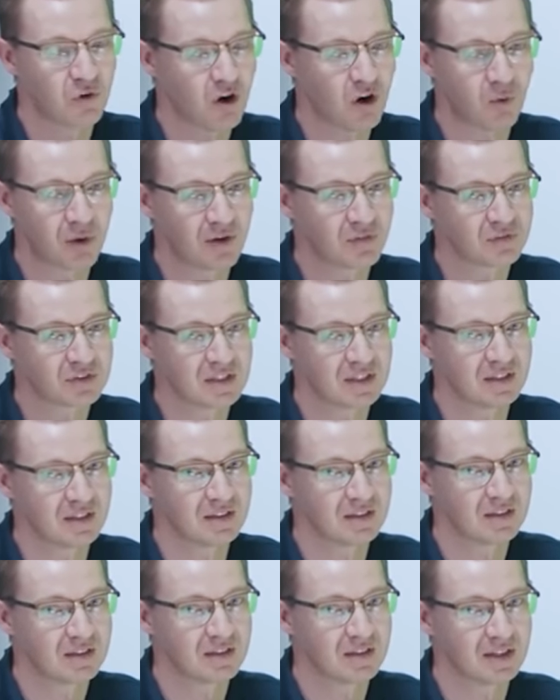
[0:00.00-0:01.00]
By far what I've
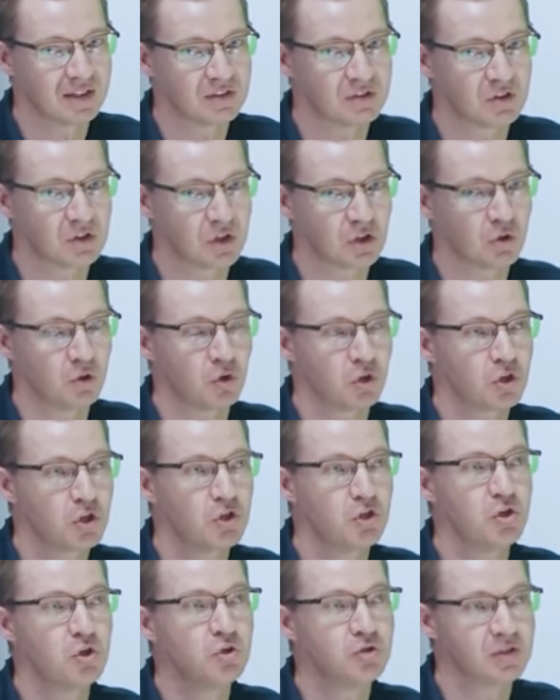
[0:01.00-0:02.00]
seen is the
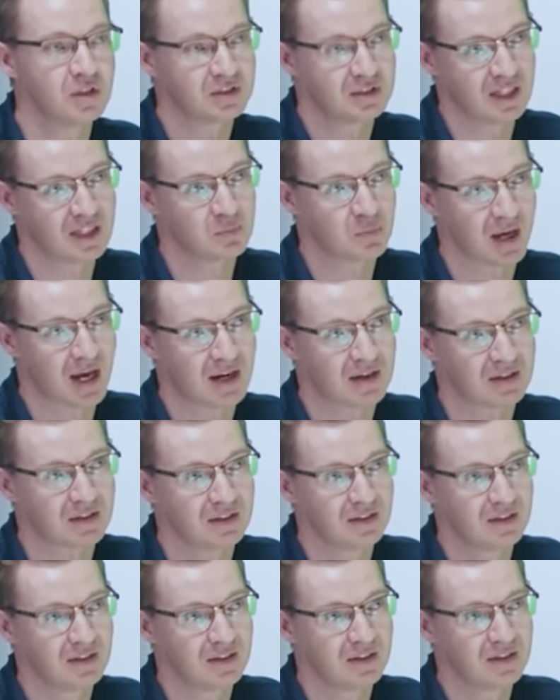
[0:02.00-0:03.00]
hugest impact.